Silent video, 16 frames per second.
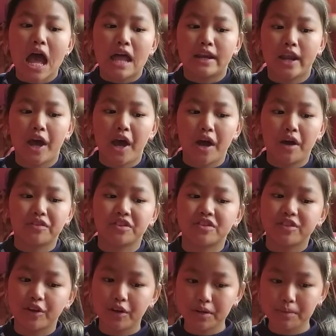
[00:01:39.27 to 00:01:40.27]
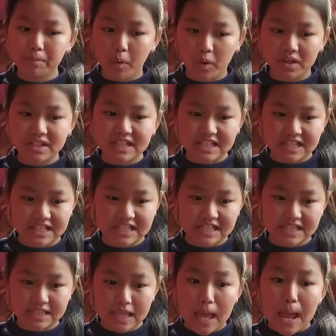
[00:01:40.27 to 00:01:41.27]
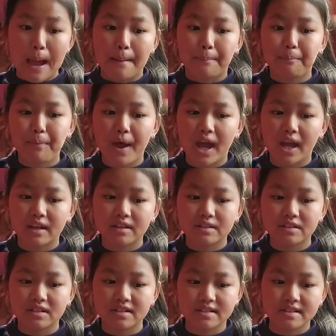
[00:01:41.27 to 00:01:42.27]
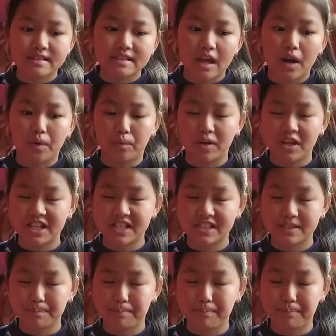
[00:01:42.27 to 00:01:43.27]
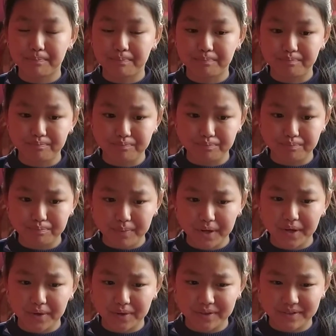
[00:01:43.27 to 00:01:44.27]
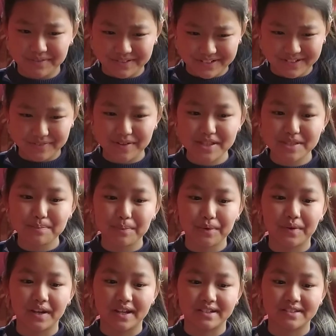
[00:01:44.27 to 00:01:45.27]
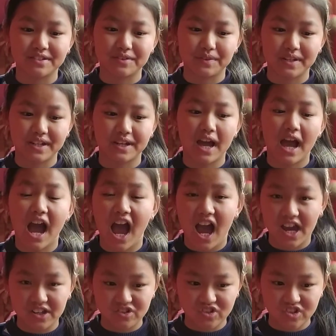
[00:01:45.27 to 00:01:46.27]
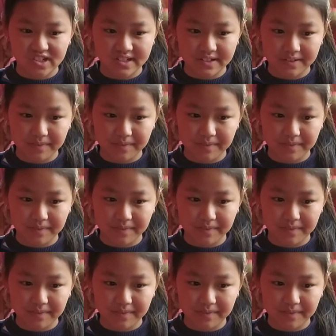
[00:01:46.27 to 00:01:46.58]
Now, the third point is practice uh, respiratory hygiene